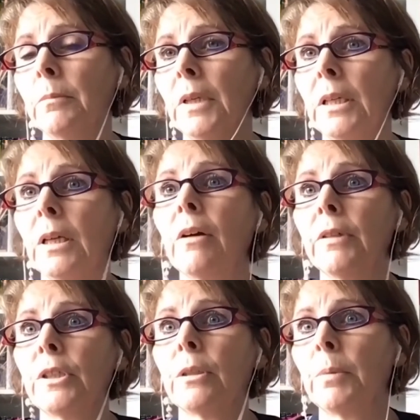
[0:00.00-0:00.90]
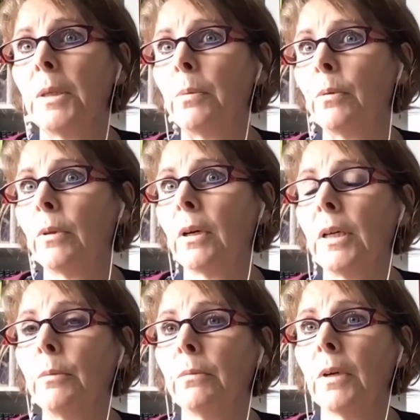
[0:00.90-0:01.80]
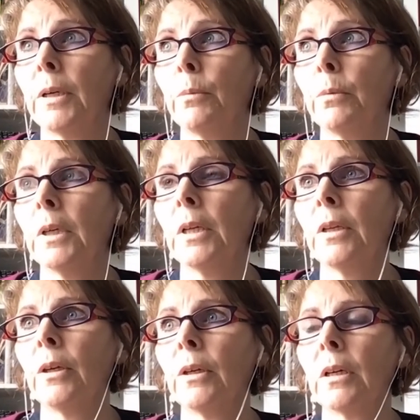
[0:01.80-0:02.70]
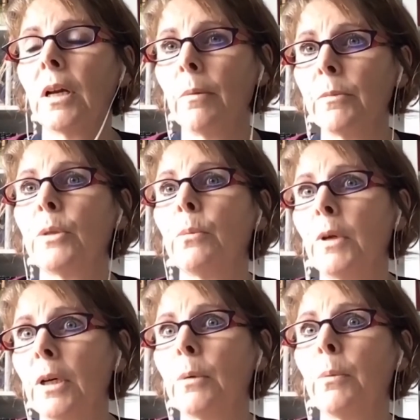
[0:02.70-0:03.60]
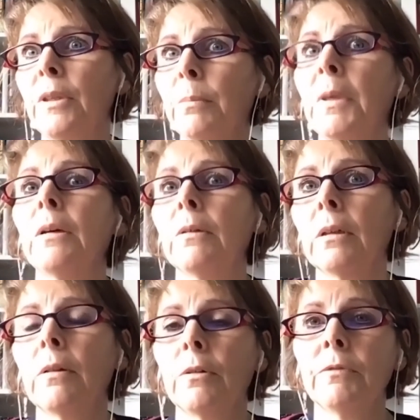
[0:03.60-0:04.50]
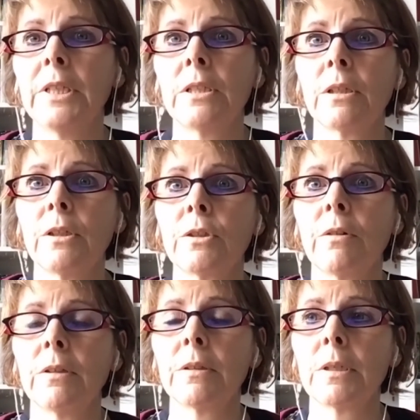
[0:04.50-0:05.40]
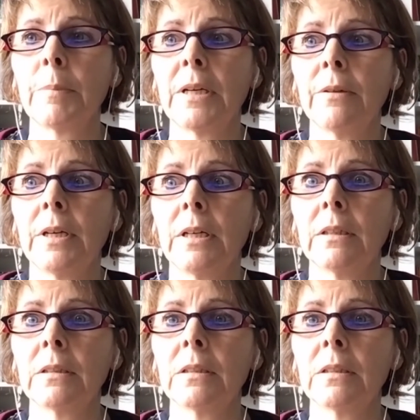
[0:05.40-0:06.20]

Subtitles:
encourage the people that come to work with me on research grants about that.